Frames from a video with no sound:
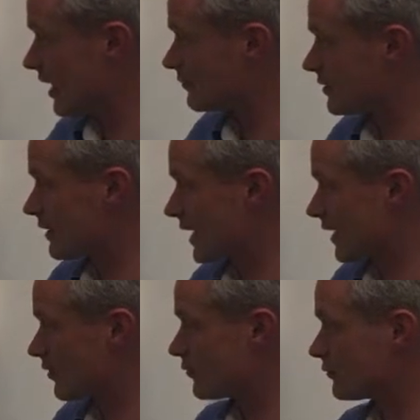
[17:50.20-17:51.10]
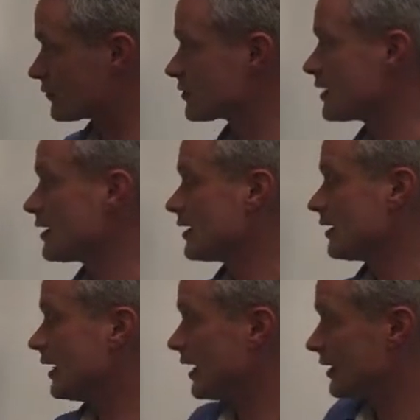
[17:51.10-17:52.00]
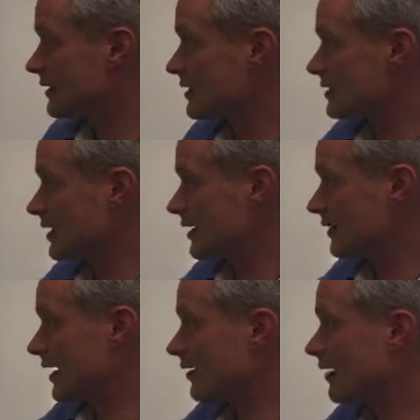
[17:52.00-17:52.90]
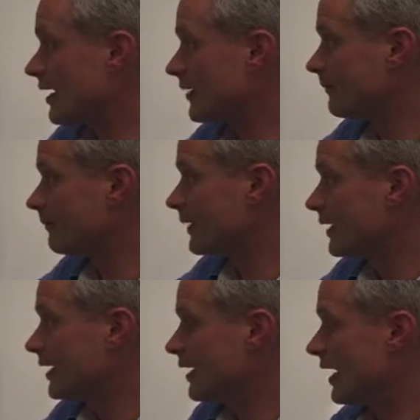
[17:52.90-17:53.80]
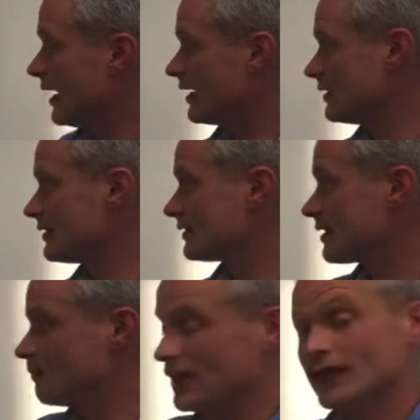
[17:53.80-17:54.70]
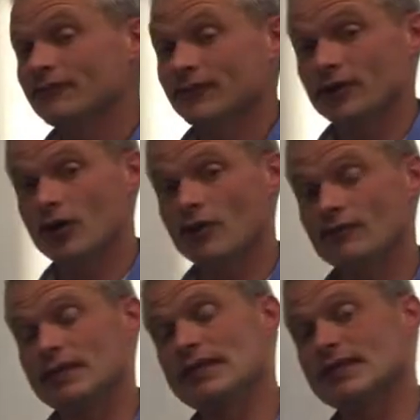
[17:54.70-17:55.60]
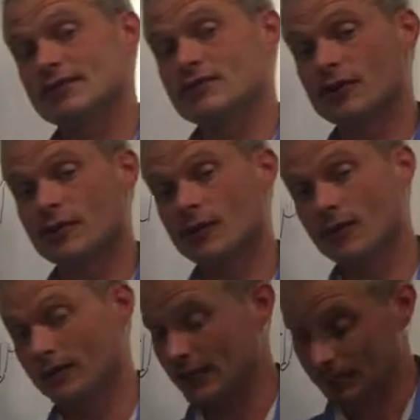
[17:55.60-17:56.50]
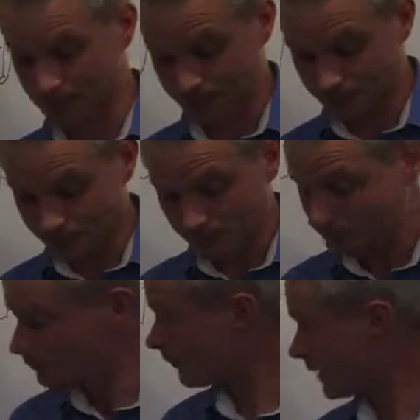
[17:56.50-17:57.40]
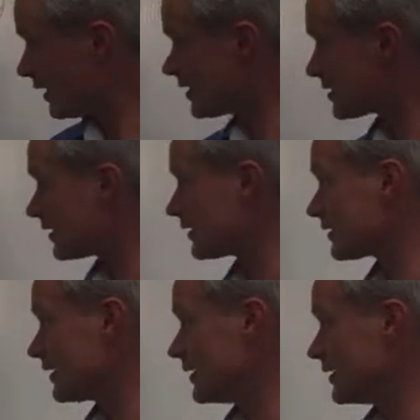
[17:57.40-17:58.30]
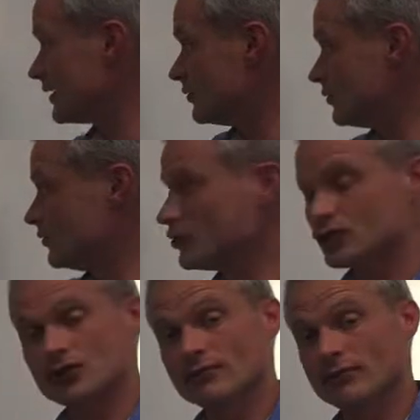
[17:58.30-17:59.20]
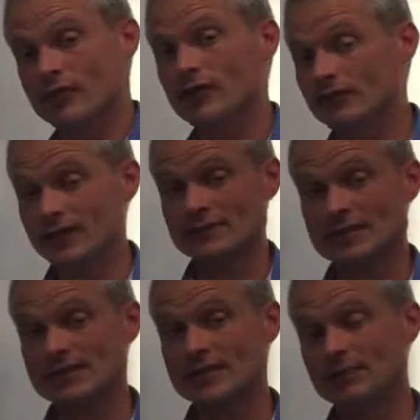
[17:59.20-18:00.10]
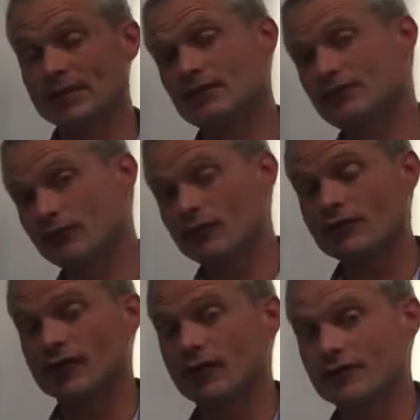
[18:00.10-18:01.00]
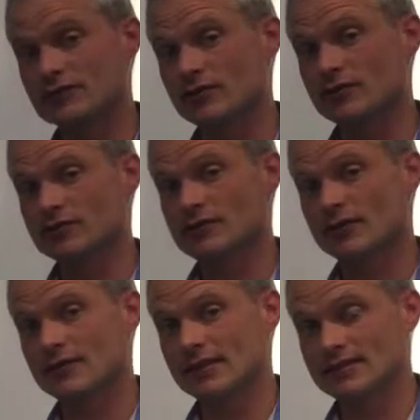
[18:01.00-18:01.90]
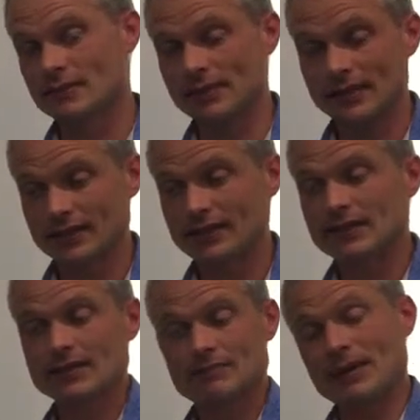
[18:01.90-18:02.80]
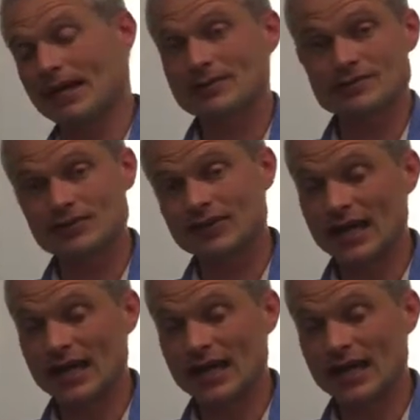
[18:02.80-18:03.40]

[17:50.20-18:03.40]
up to the ankles, and it doesn't get that high. And the benefit of letting it grow longer is that the nutrient profile is actually better for the livestock, so there's a better balance of